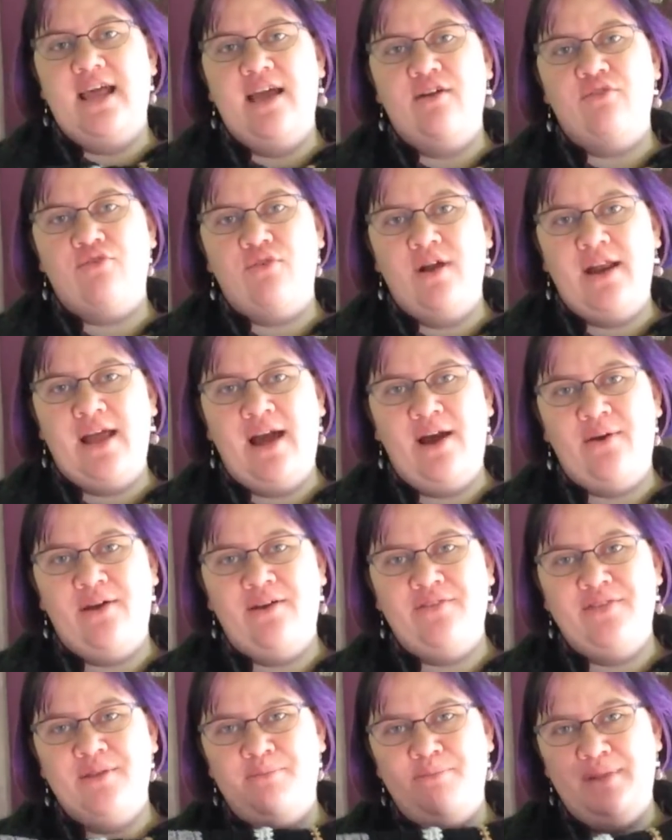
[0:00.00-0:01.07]
I have run out
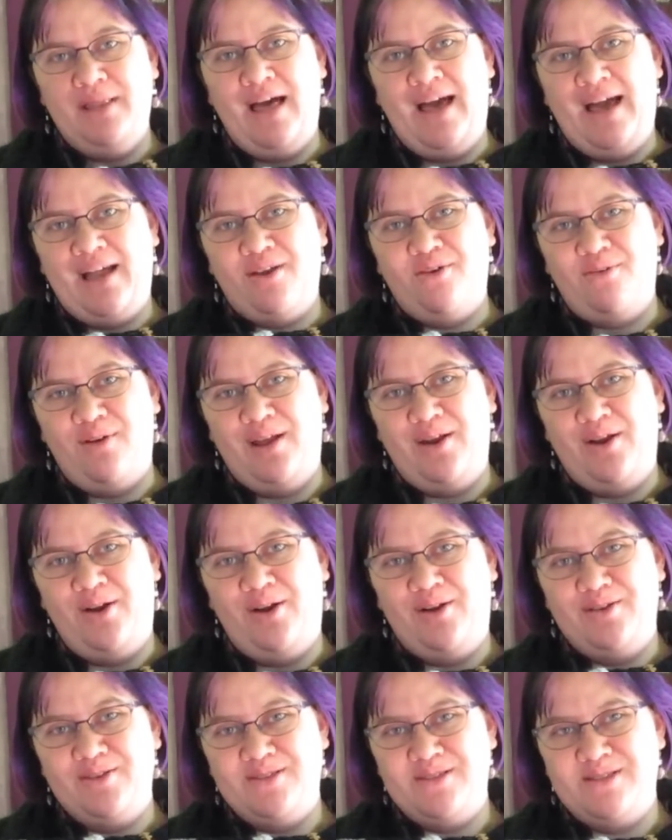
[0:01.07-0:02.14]
of the black red
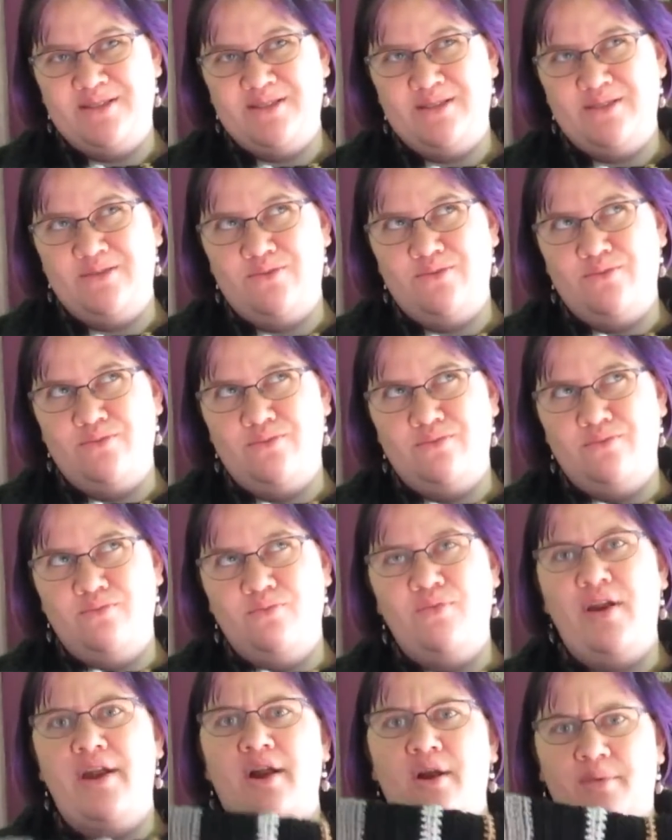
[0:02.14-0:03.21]
hearts
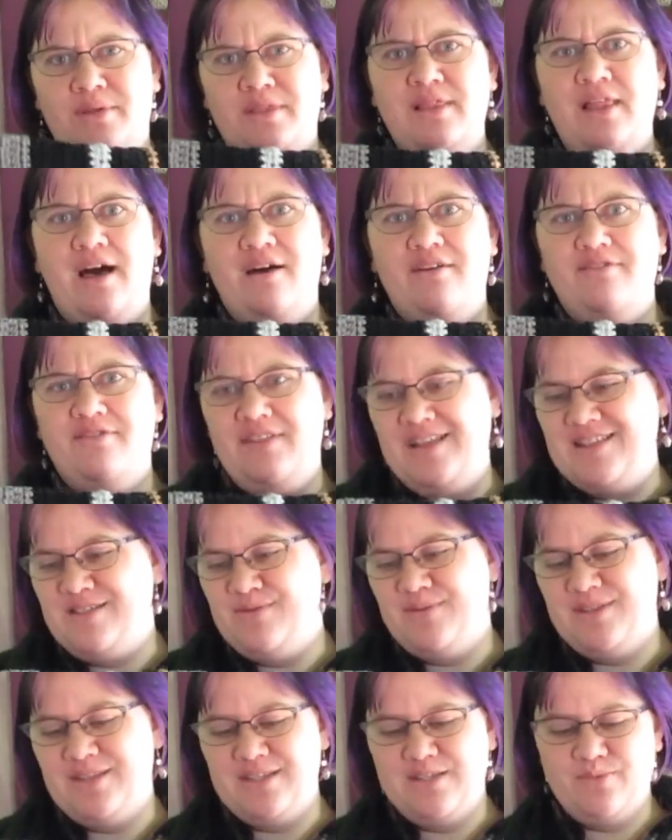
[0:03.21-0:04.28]
Red Heart with Love, that's
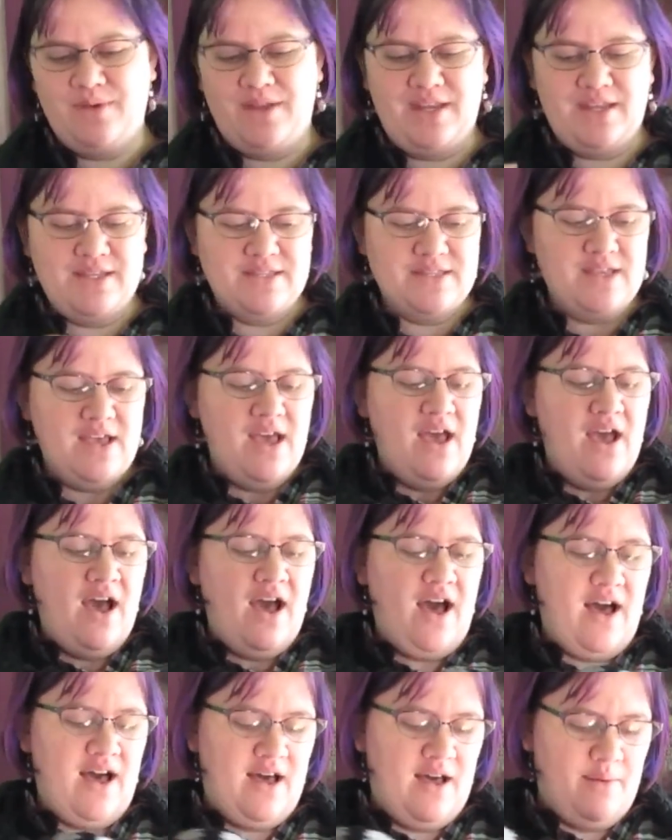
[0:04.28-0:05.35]
what this one is,
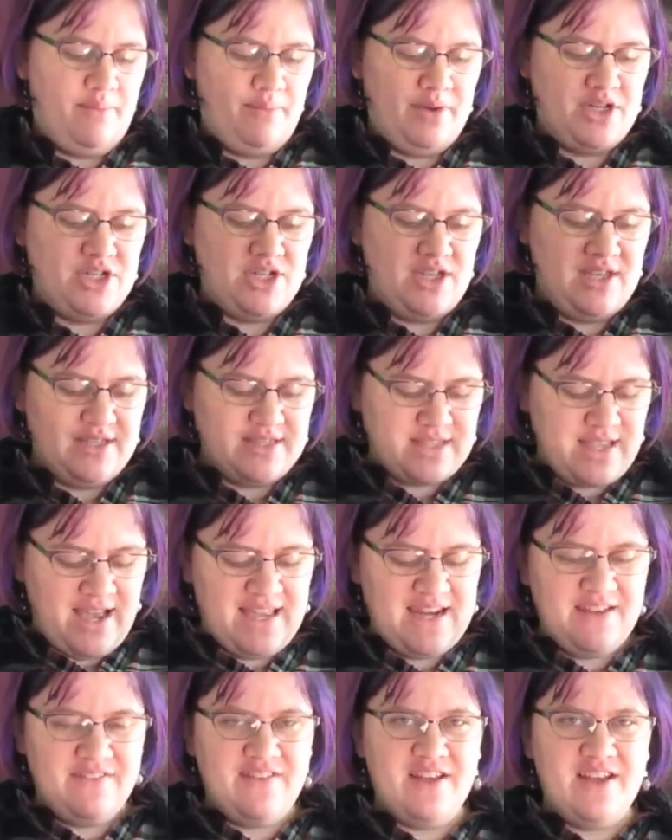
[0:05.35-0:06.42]
um, which is
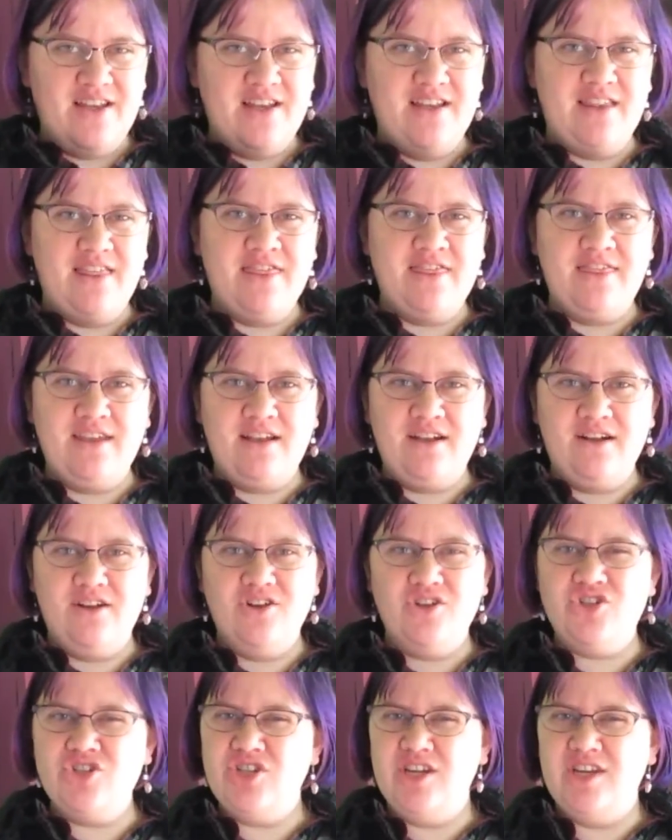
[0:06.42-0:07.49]
kind of a thicker
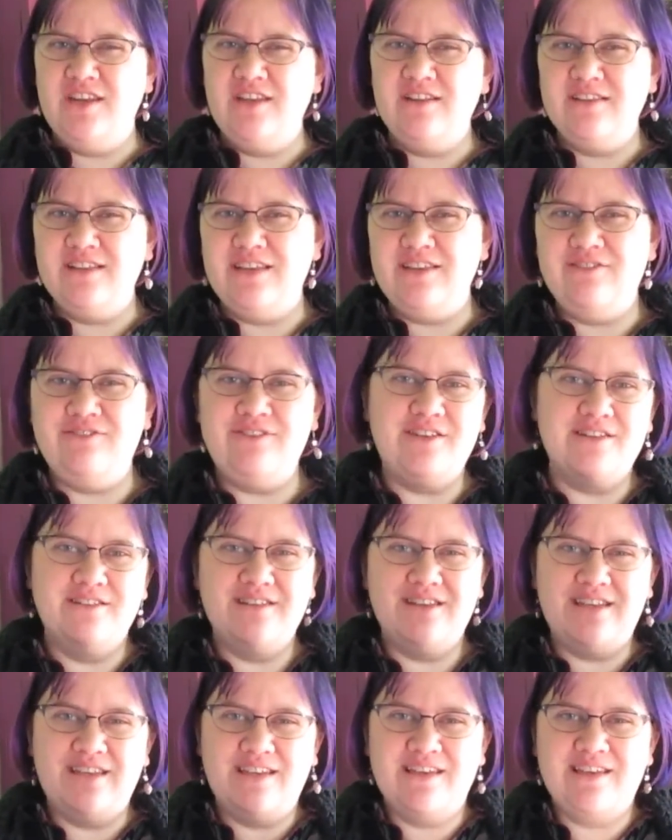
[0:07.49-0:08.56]
chenille
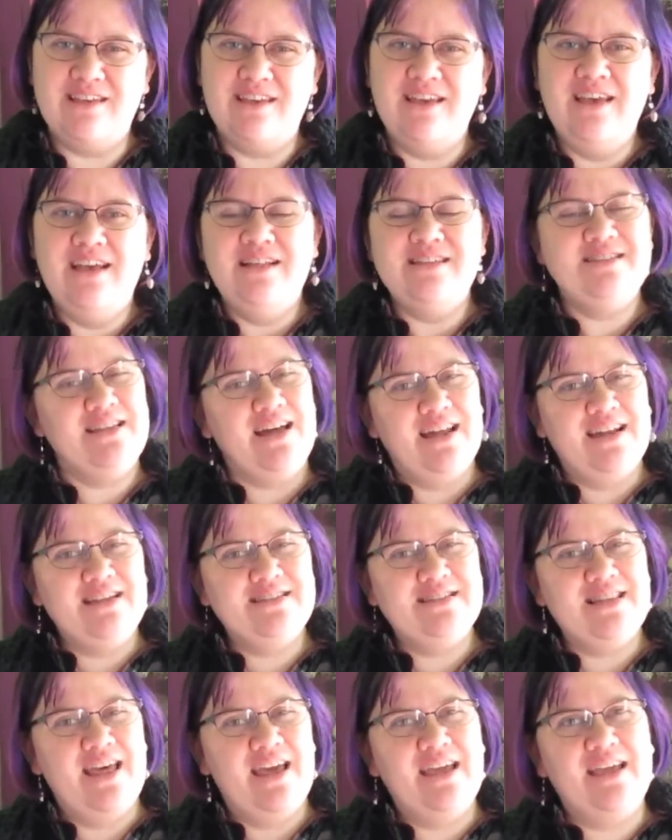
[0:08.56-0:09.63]
feeling. It's not
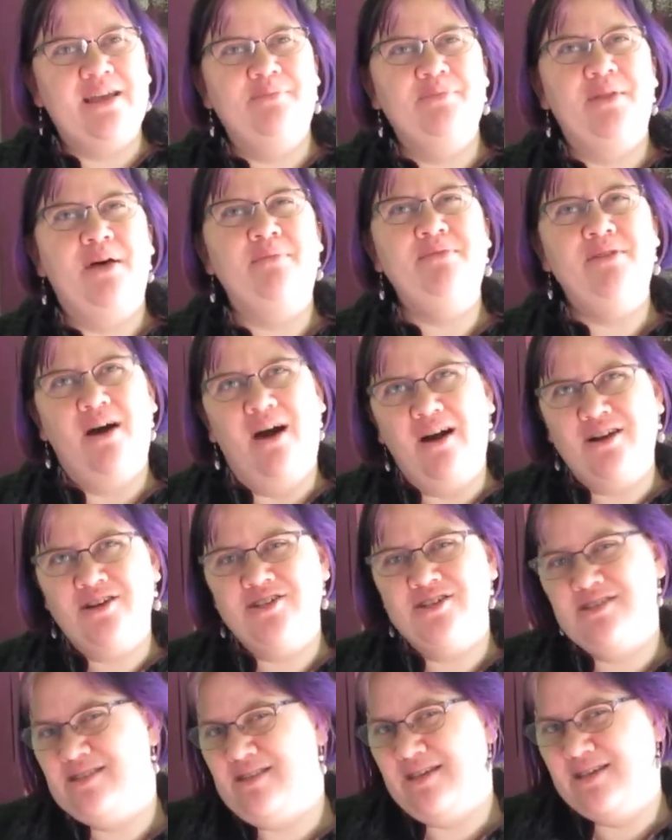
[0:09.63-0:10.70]
as like
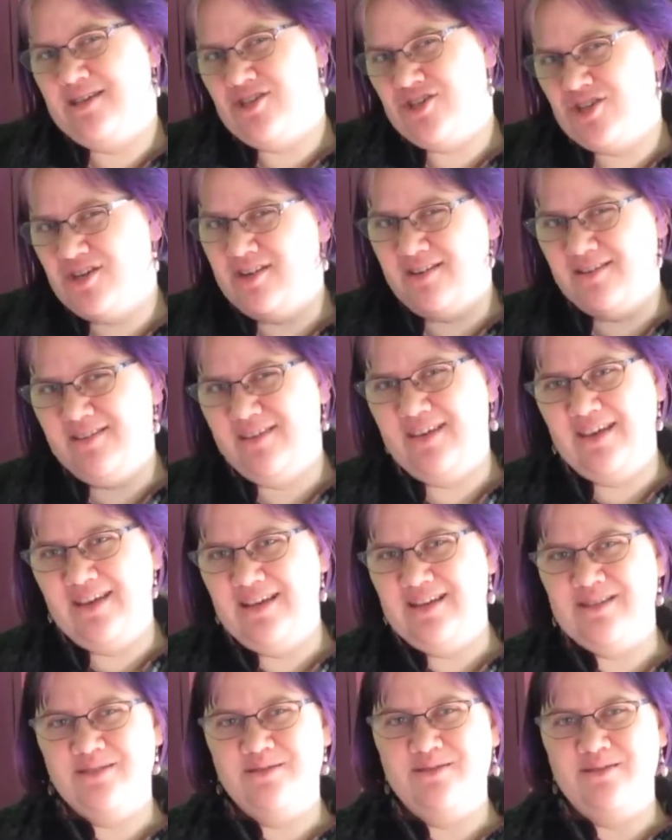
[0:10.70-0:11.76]
obnoxiously chenille
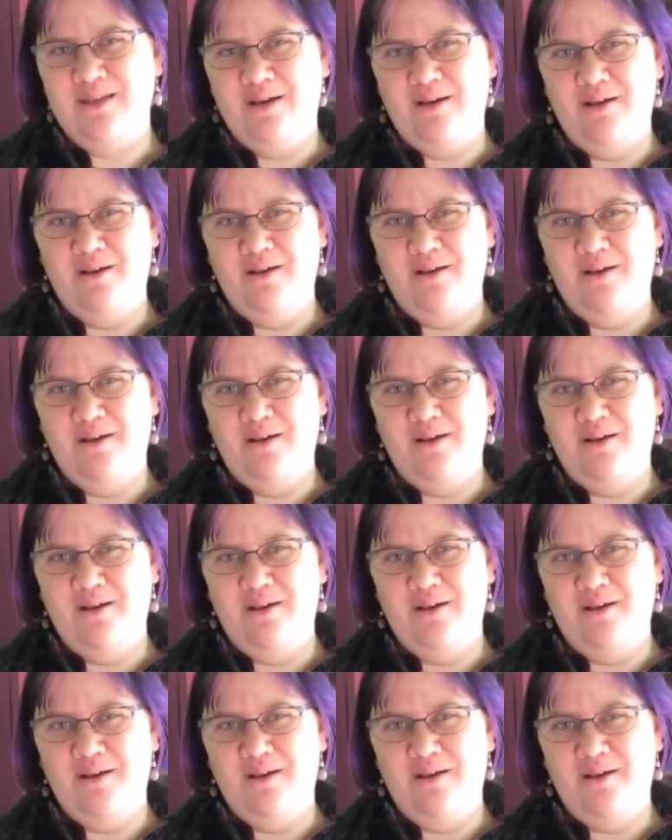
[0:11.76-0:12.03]
as